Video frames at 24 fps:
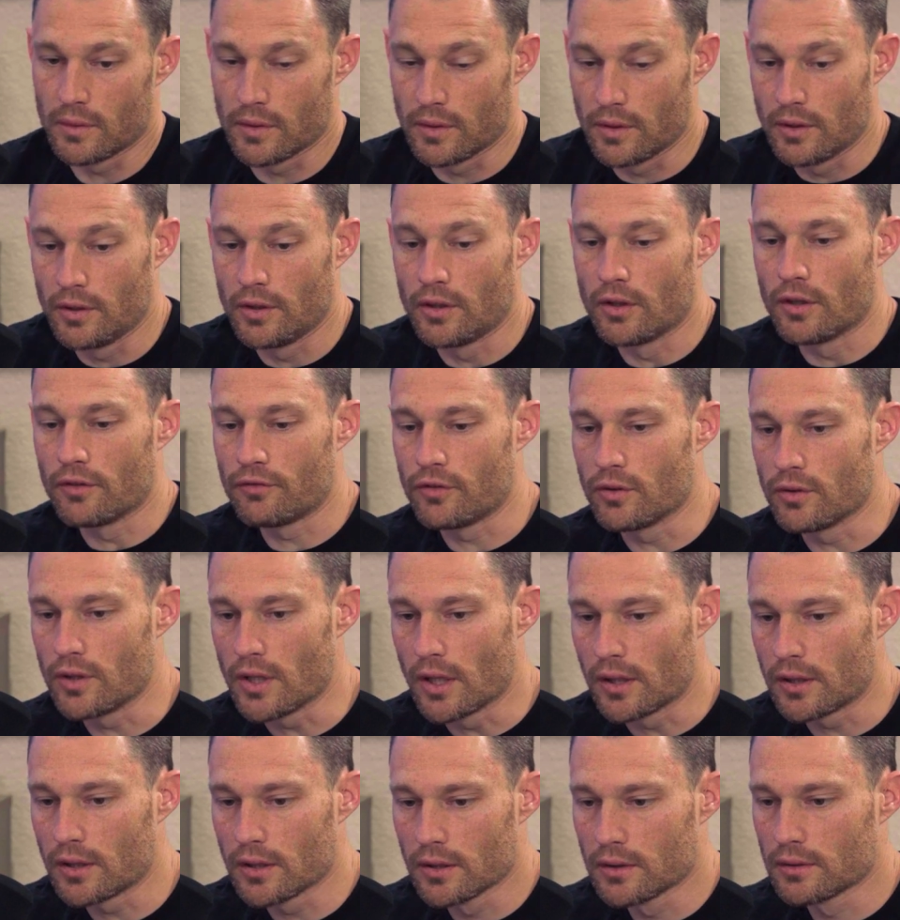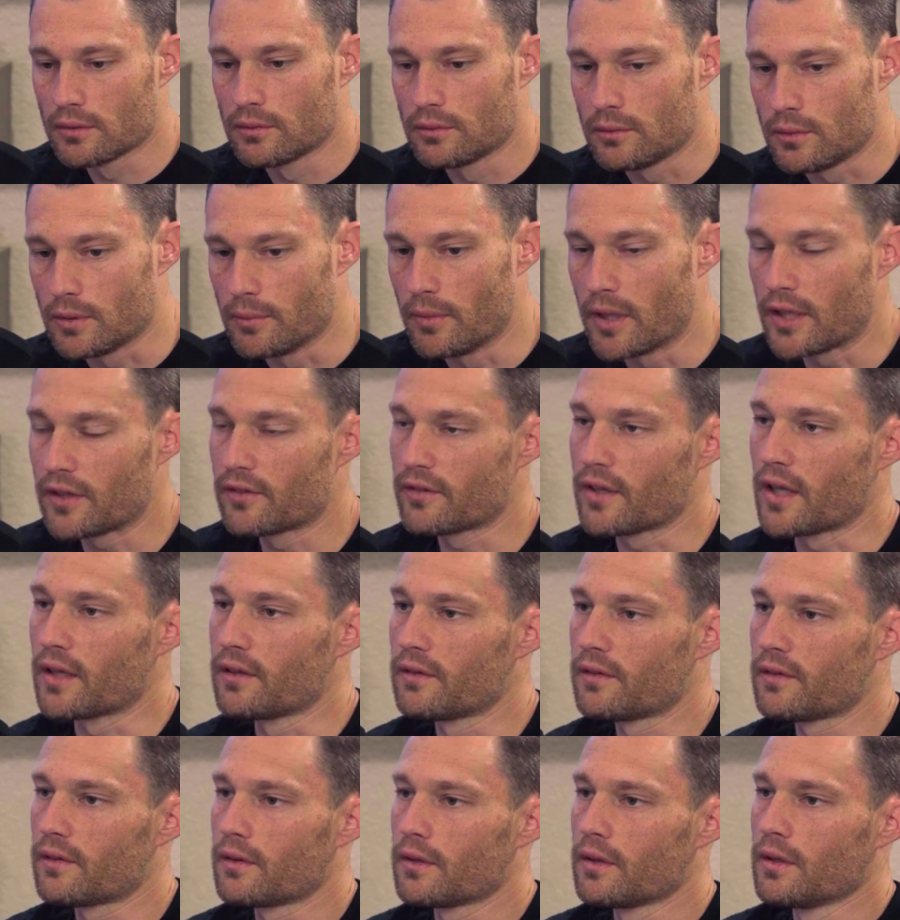if you're younger, would make
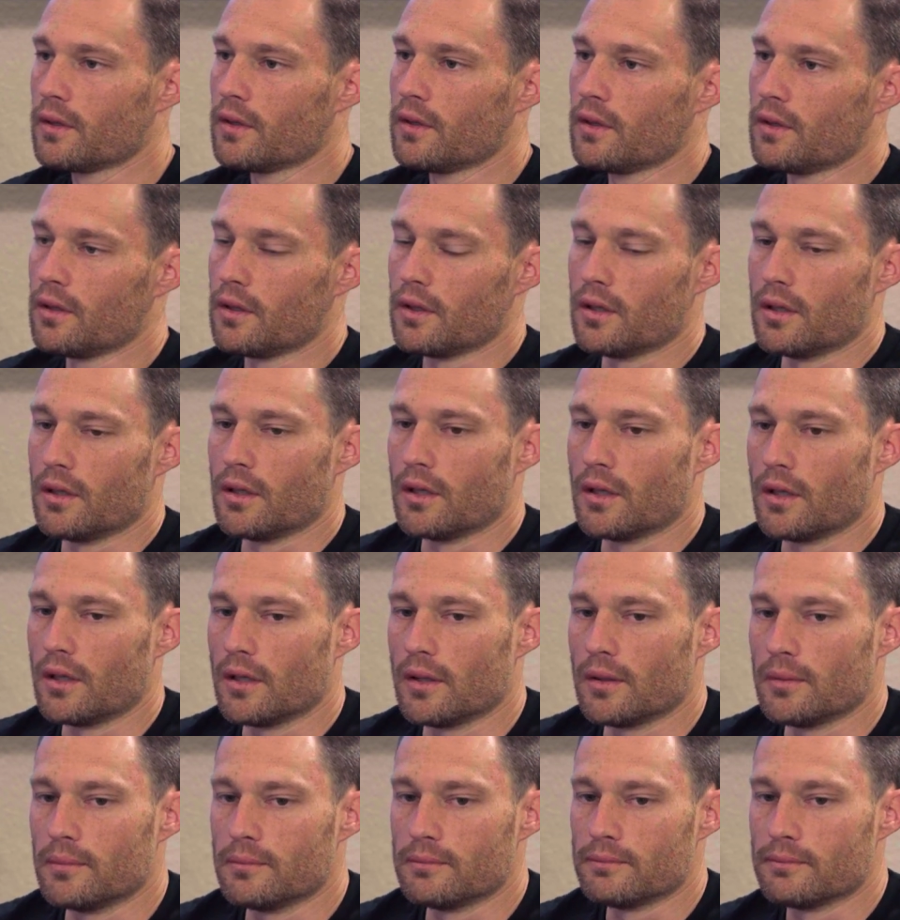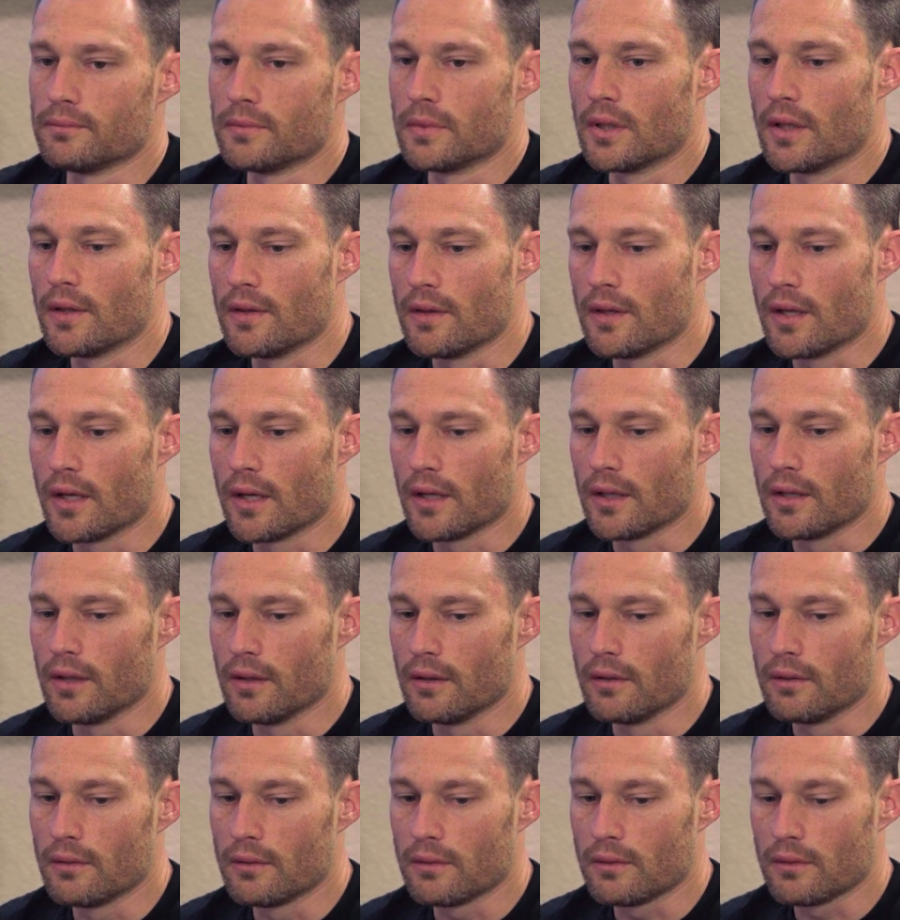sense. And
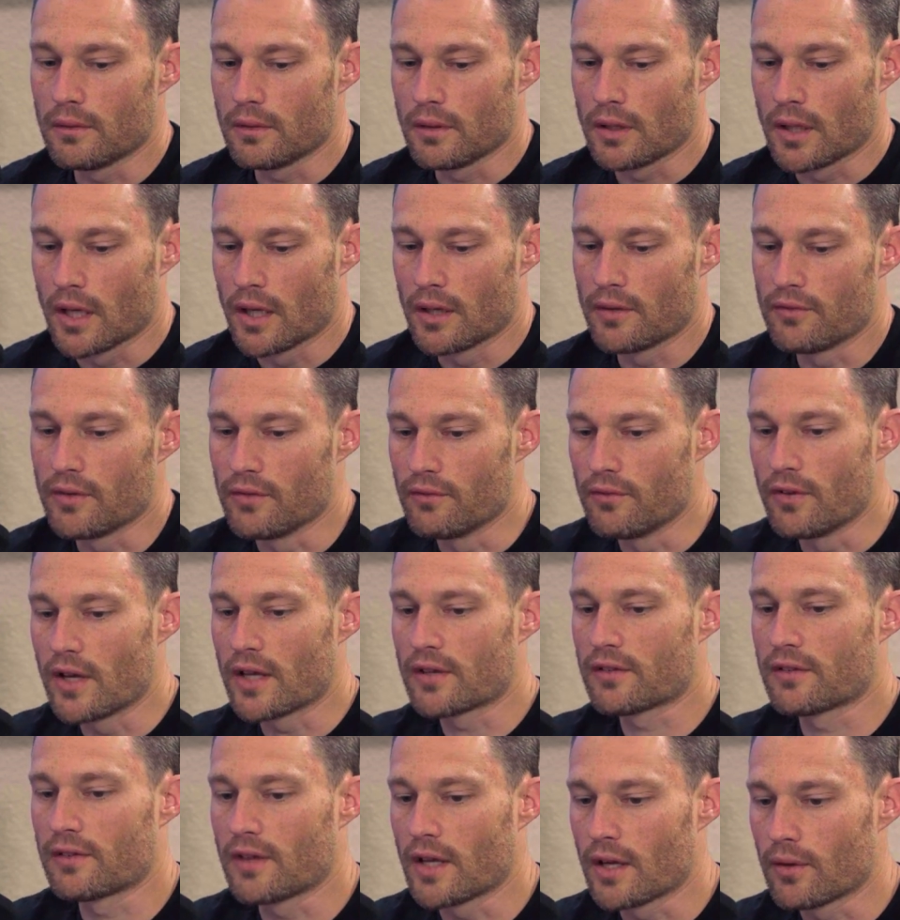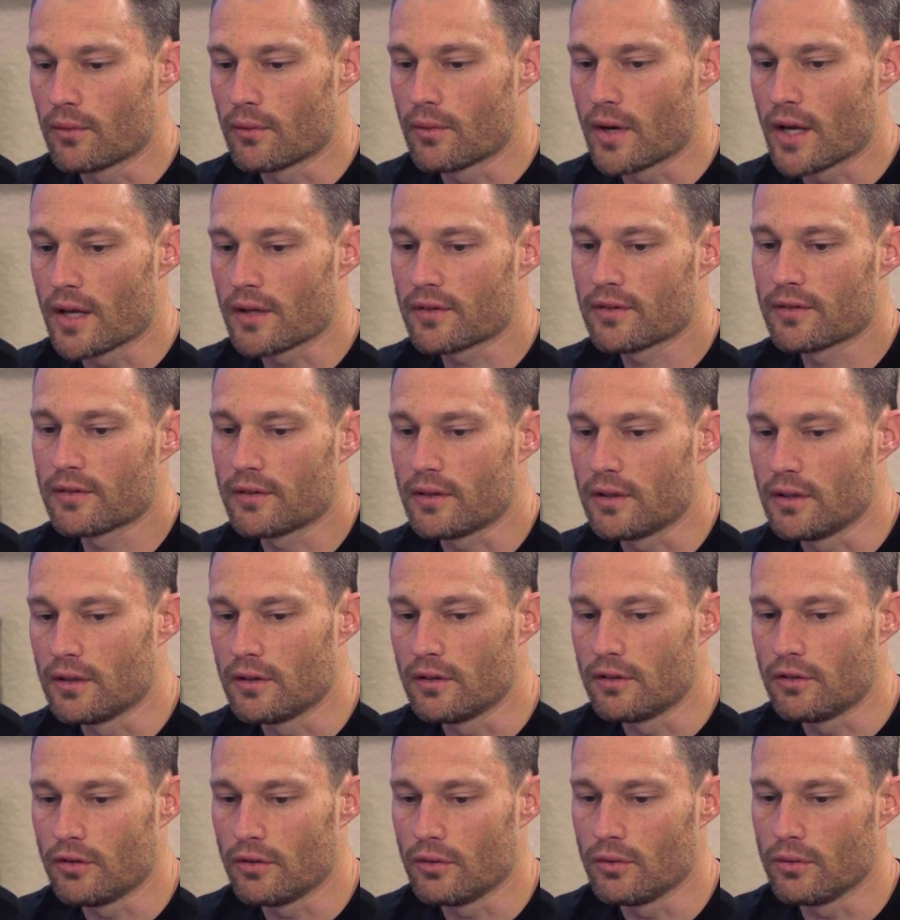then kind of invest that rest
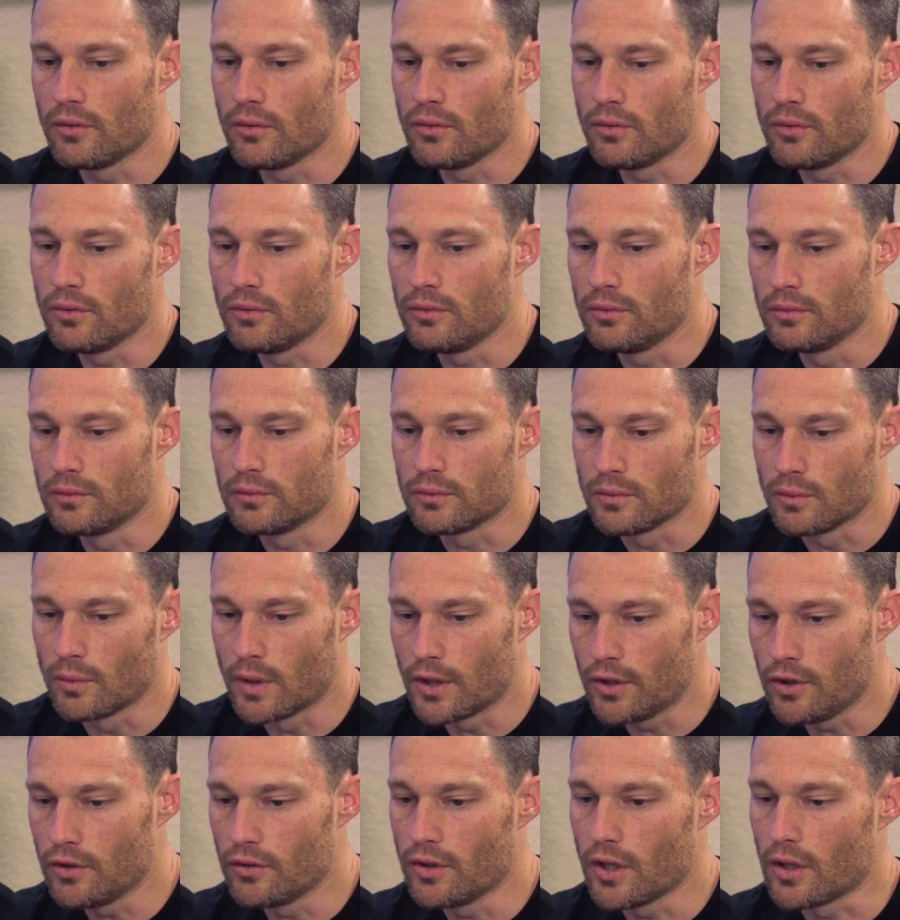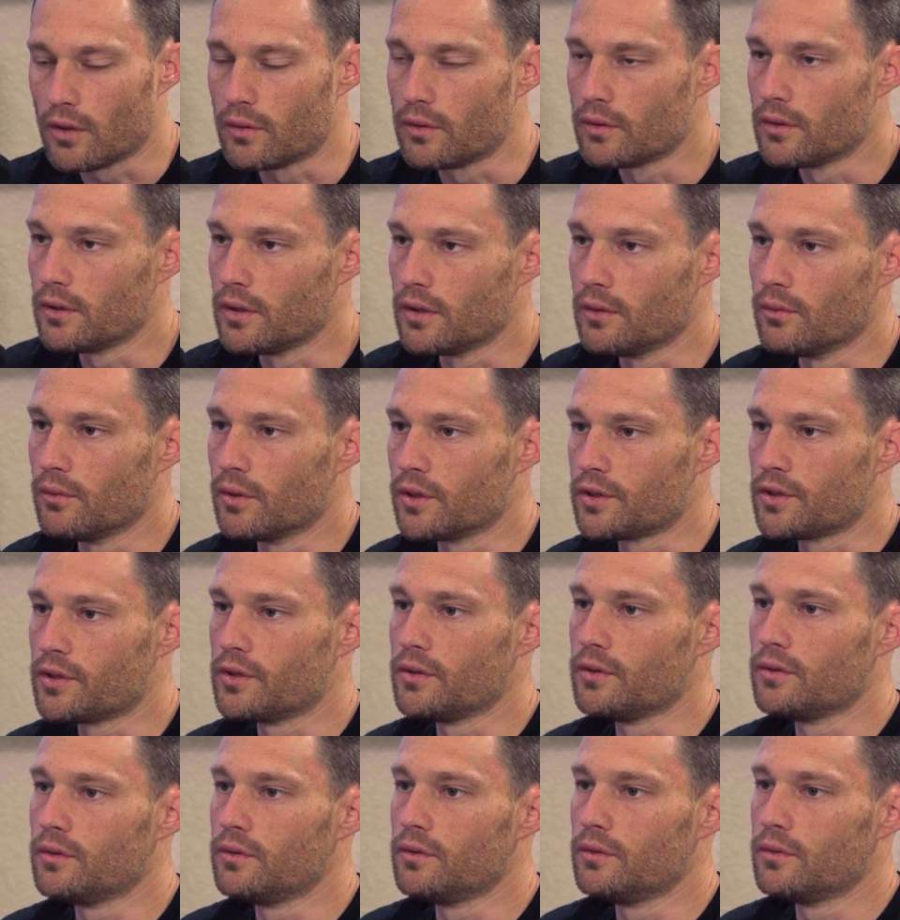into what you know and what
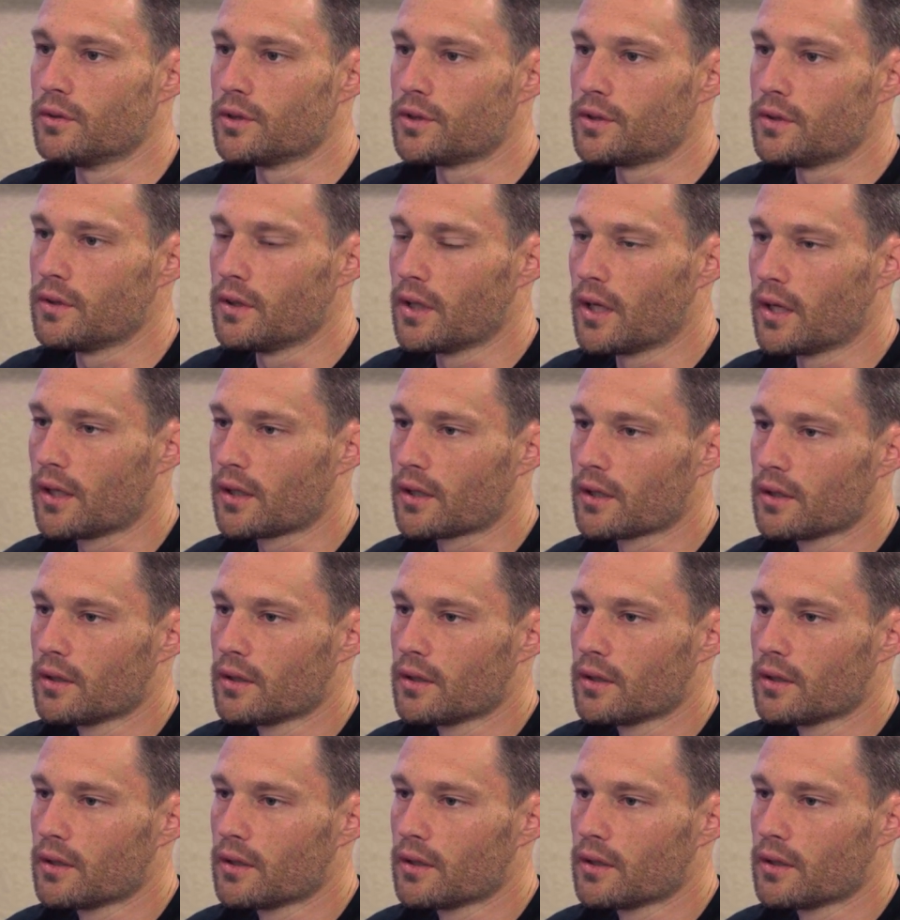you like.